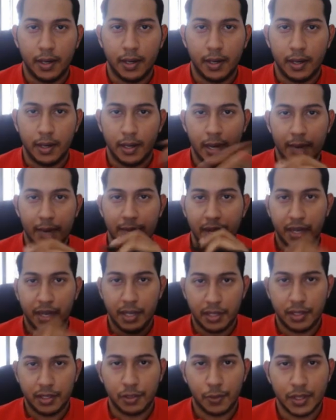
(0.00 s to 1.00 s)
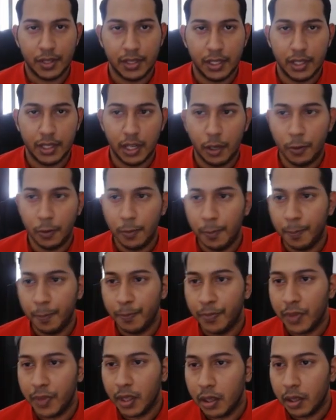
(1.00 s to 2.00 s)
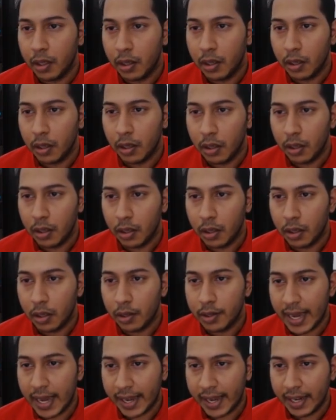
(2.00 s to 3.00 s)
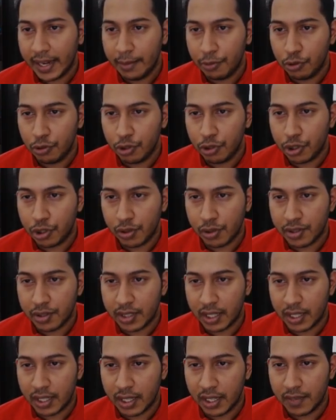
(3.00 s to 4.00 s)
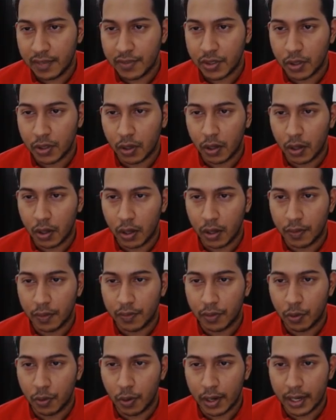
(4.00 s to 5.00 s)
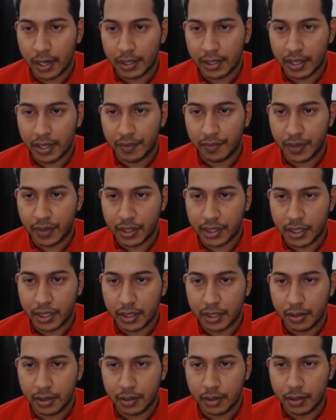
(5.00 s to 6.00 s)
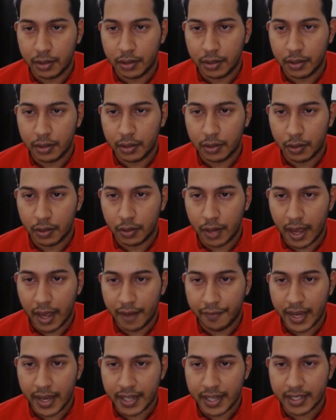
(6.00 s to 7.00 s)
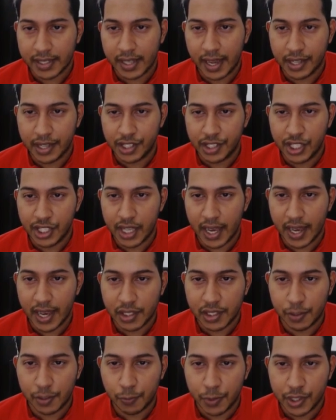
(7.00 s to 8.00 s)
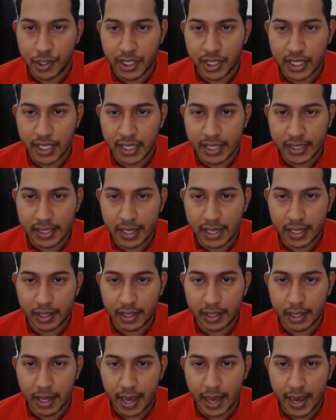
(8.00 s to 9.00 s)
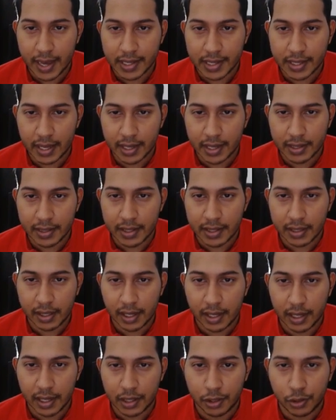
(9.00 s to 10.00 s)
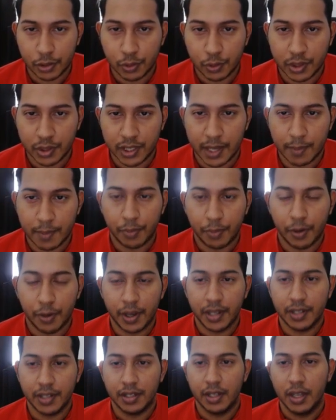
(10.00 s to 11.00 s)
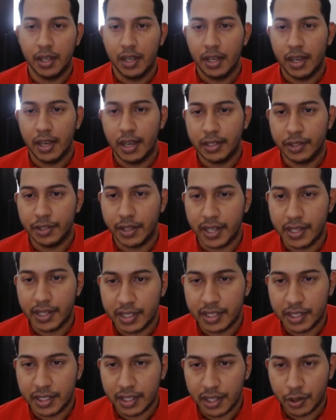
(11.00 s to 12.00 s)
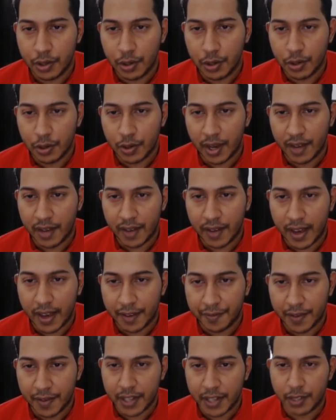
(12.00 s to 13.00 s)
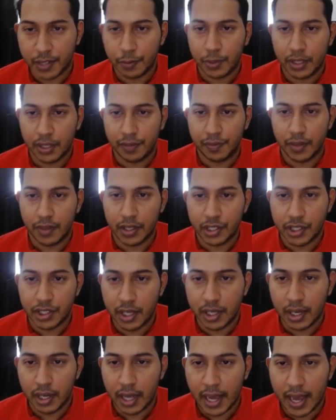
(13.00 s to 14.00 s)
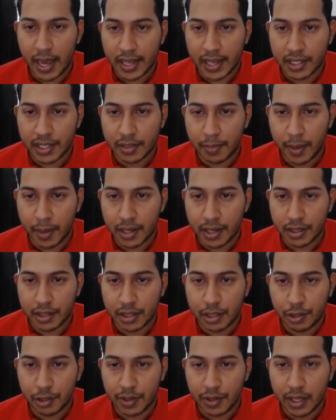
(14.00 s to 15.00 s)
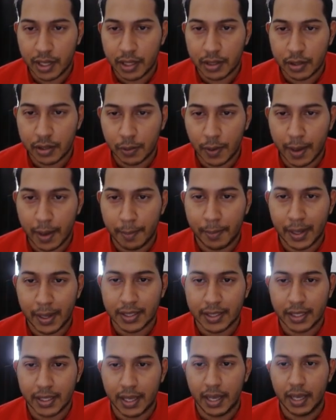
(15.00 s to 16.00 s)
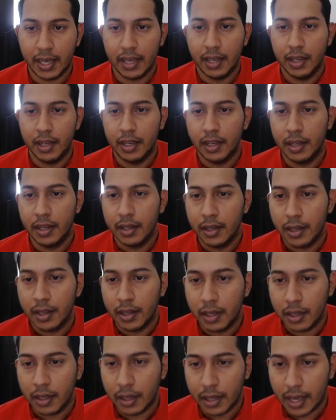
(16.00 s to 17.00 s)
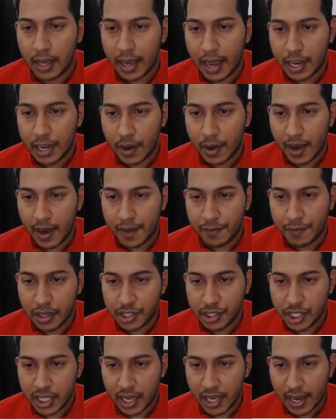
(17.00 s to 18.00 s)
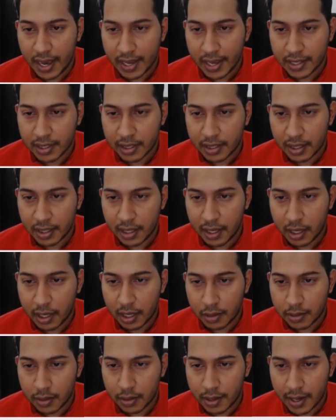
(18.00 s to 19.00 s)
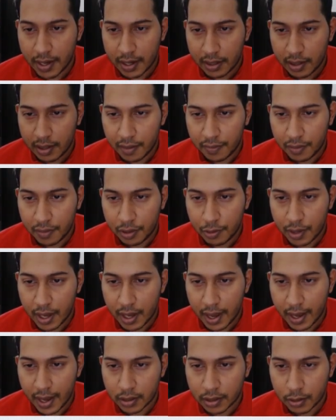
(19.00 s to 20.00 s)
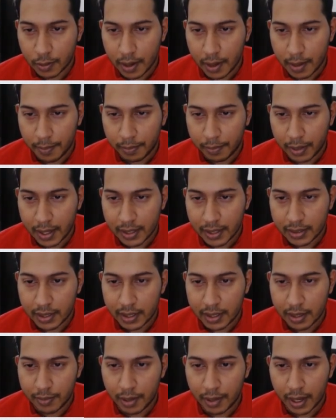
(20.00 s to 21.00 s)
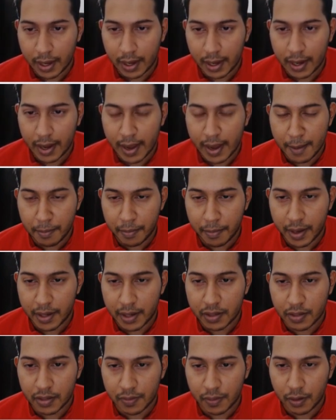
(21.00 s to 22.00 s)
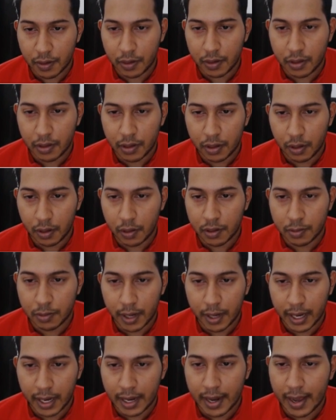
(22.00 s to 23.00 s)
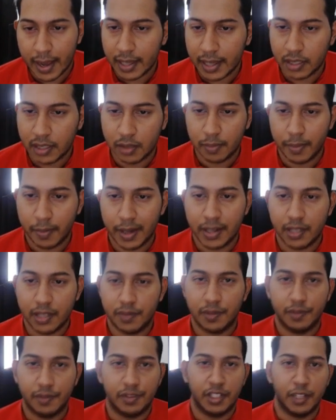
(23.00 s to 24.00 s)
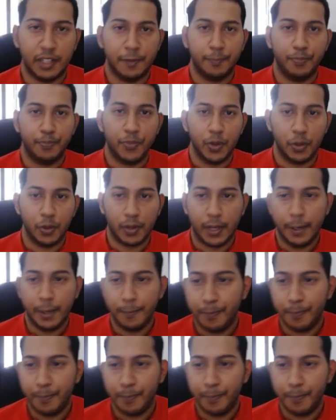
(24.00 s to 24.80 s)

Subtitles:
Let me read this question now. Diagram 2 shows the curves of quadratic function fx and gx which intersect the x-axis at two same points. As you can see here you have fx with the function x minus 3 square plus k, okay, and you have here gx equals to negative 3x square plus in a bracket m minus 4 close bracket x minus 15. Okay,